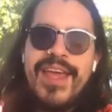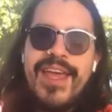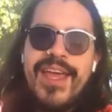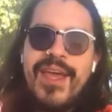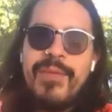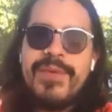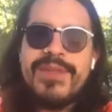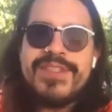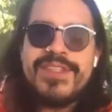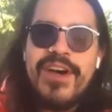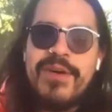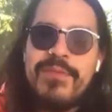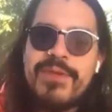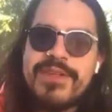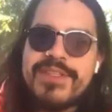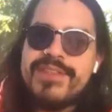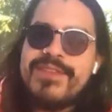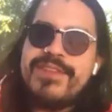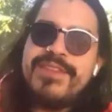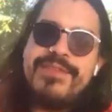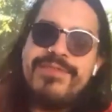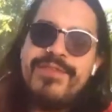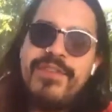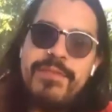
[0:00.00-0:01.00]
it was almost
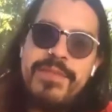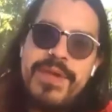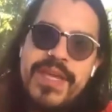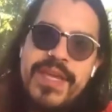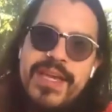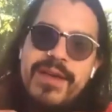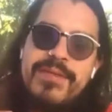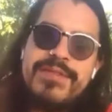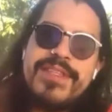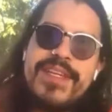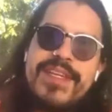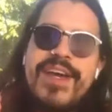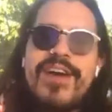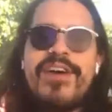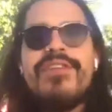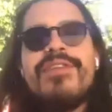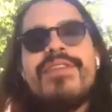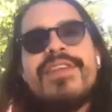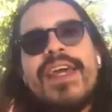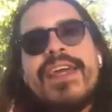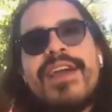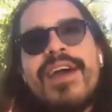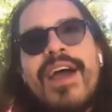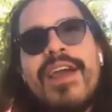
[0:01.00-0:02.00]
as, for me, I was like, oh,
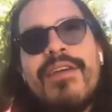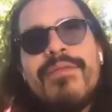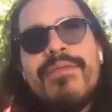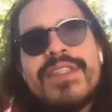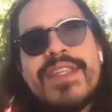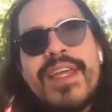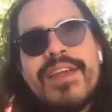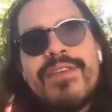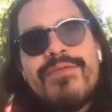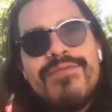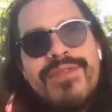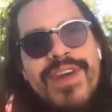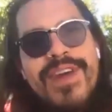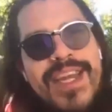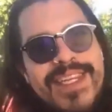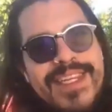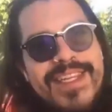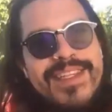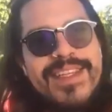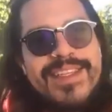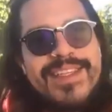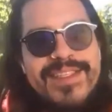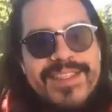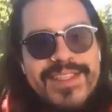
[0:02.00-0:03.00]
like I was like
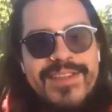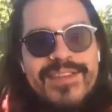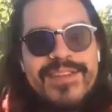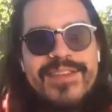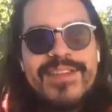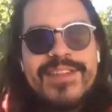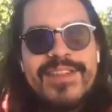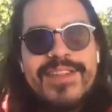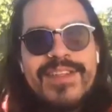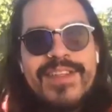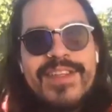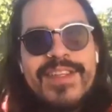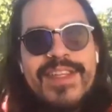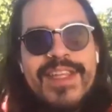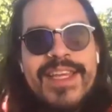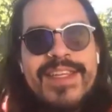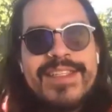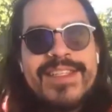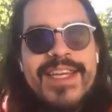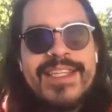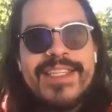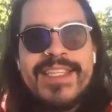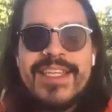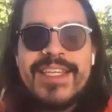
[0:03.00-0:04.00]
writing these little
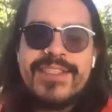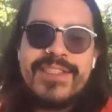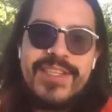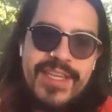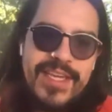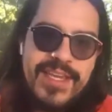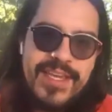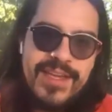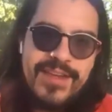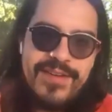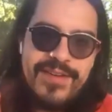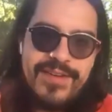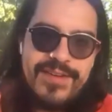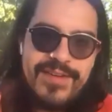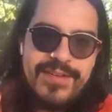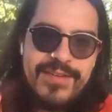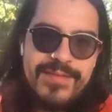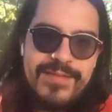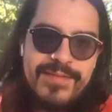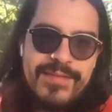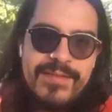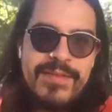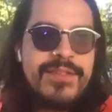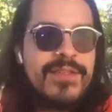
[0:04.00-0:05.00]
things I needed to hear.
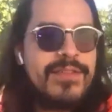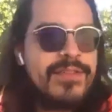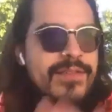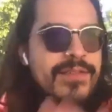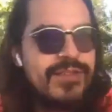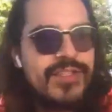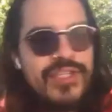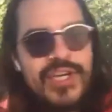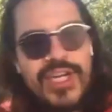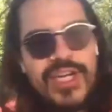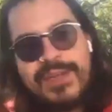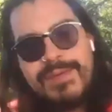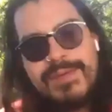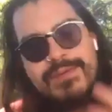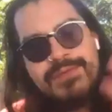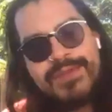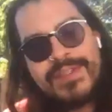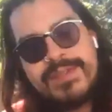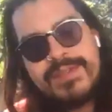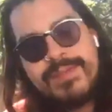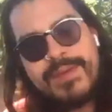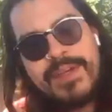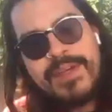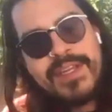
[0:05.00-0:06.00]
So Jonny was
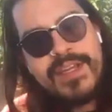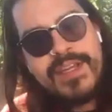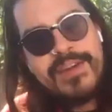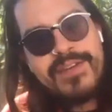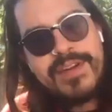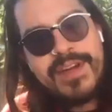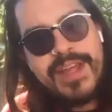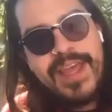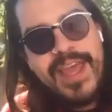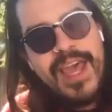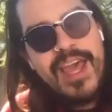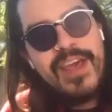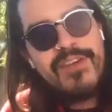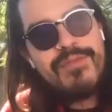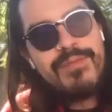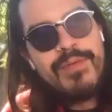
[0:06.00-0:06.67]
written about a year and a half